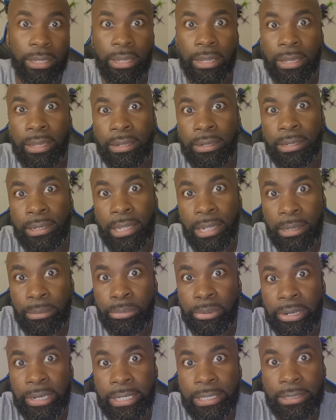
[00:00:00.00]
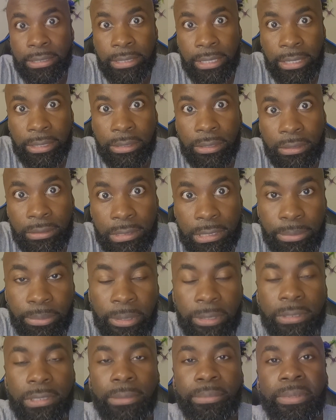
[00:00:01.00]
and a lot of brands that don't
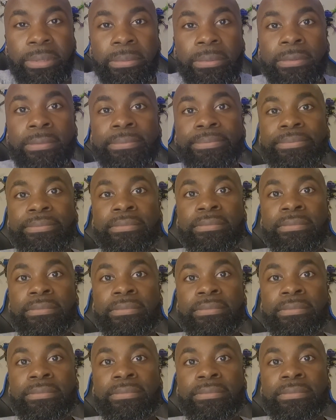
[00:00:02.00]
sponsor people.